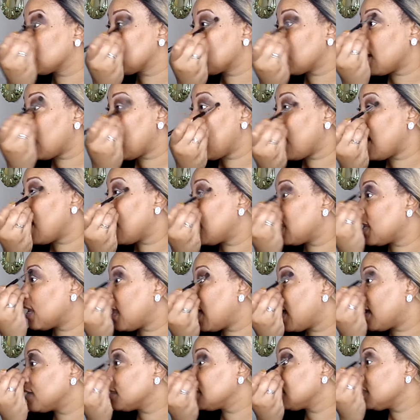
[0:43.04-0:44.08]
I
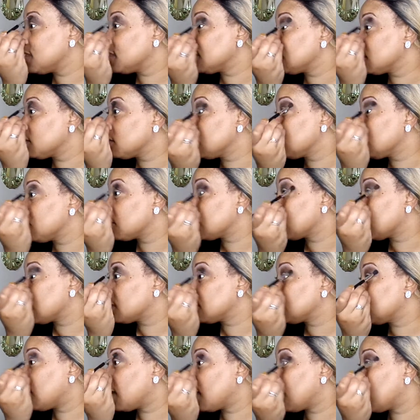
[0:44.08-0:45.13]
like this look
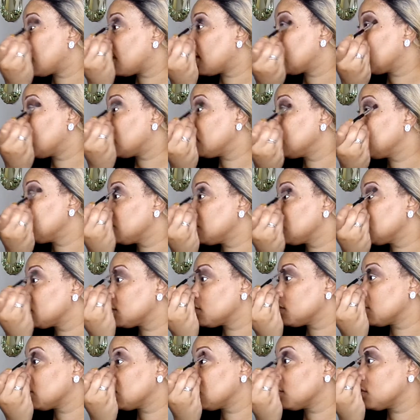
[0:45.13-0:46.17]
at times.
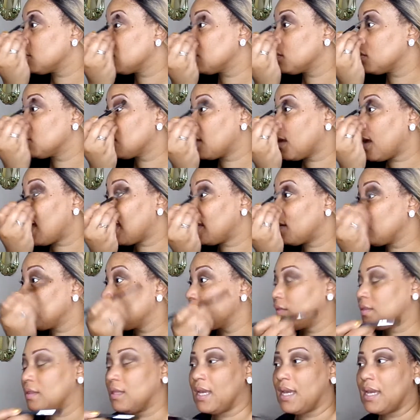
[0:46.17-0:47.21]
I
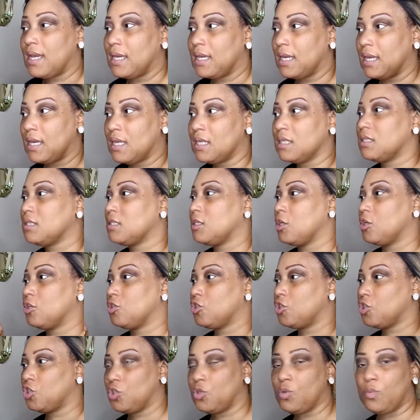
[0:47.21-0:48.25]
don't think it's
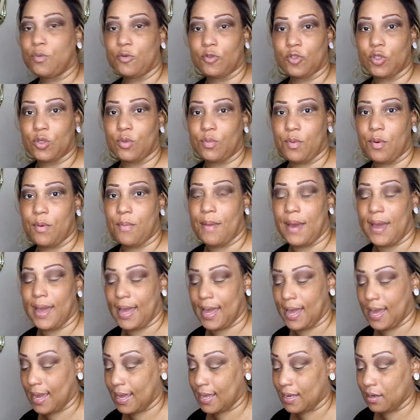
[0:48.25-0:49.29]
super, super
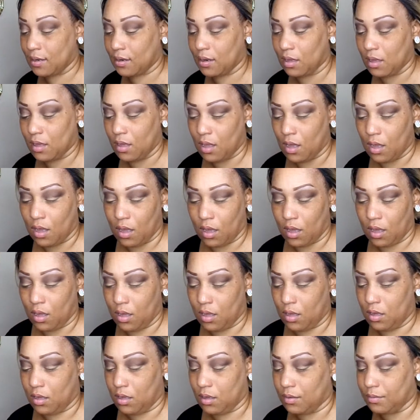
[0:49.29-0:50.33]
bad.
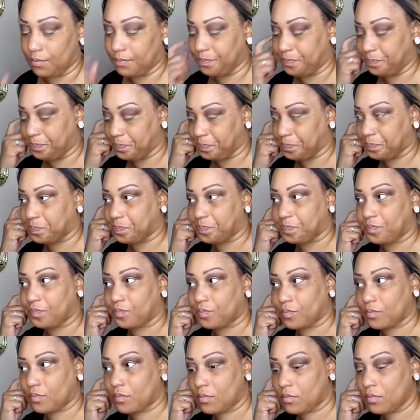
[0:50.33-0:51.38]
Um,
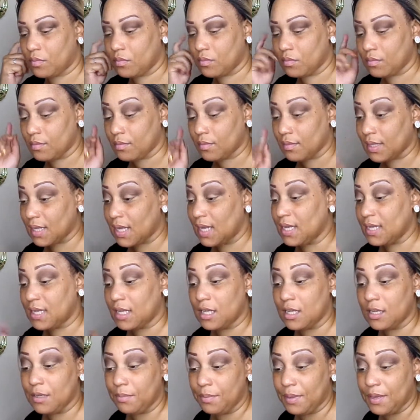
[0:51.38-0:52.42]
it
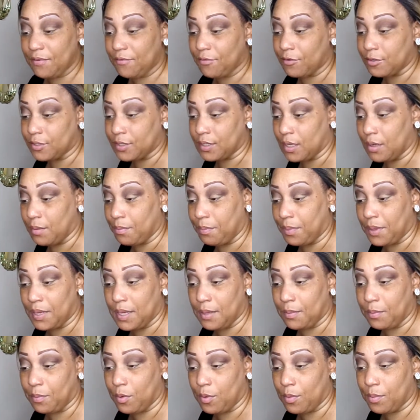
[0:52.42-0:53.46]
could be for some
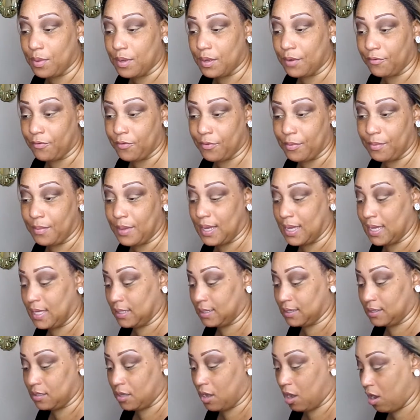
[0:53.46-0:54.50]
people, but for me,
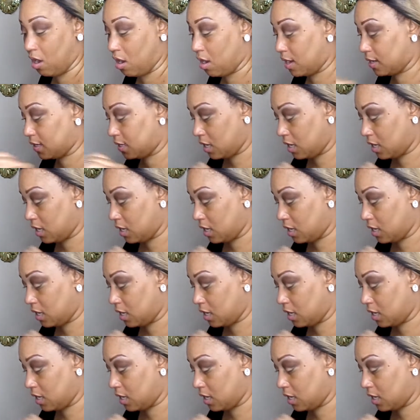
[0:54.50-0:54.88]
it's not.